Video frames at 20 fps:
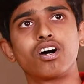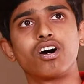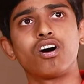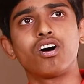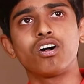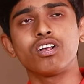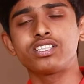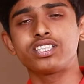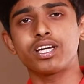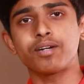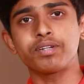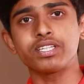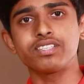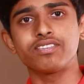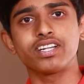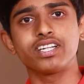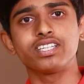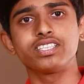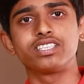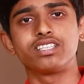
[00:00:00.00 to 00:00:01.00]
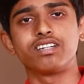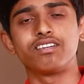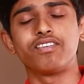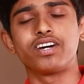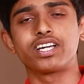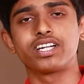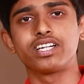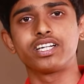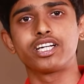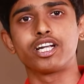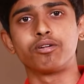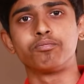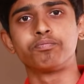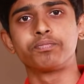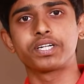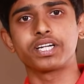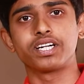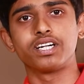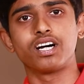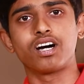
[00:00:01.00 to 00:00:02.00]
all chapters weren't
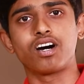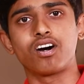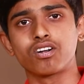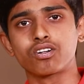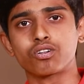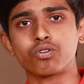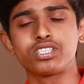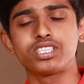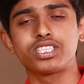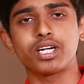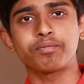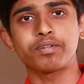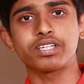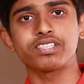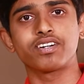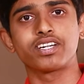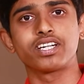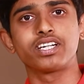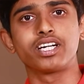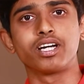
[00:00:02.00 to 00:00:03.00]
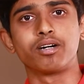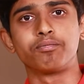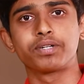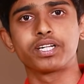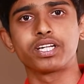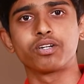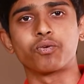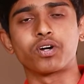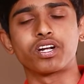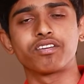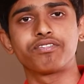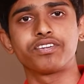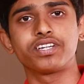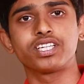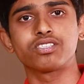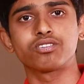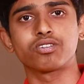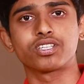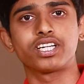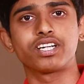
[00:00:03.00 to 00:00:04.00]
dumped, all good chapters weren't dumped in one
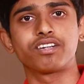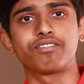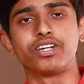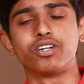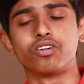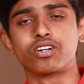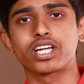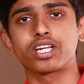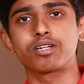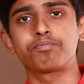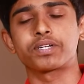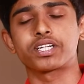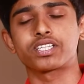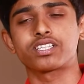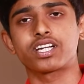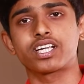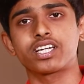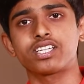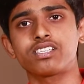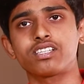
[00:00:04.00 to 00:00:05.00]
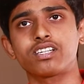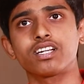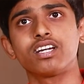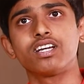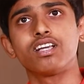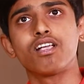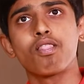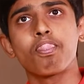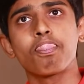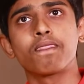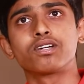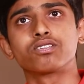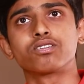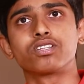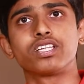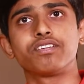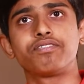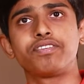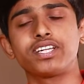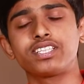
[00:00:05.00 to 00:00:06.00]
phase so that we don't get pressurized. So
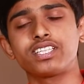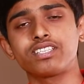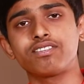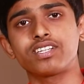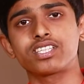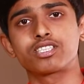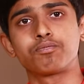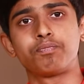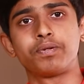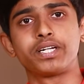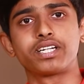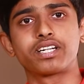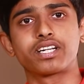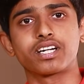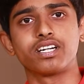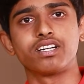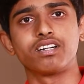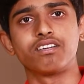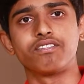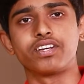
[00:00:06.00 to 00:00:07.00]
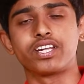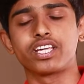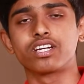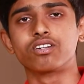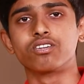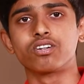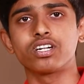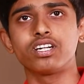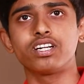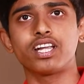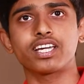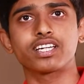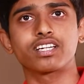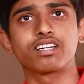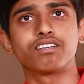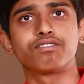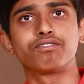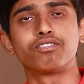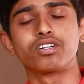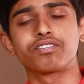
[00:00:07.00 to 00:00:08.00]
the phases were split very good, like
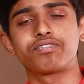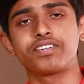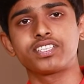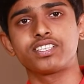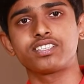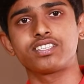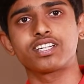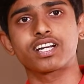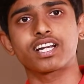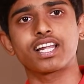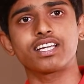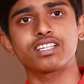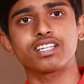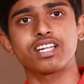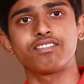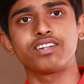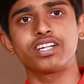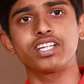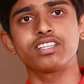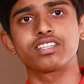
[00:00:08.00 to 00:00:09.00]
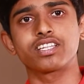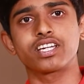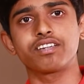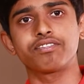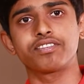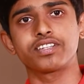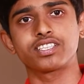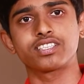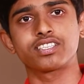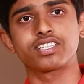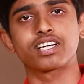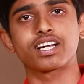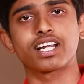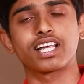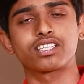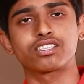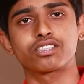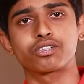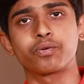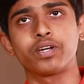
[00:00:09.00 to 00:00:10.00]
4 phases in class 11 and 3 phases in
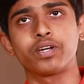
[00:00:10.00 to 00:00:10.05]
class.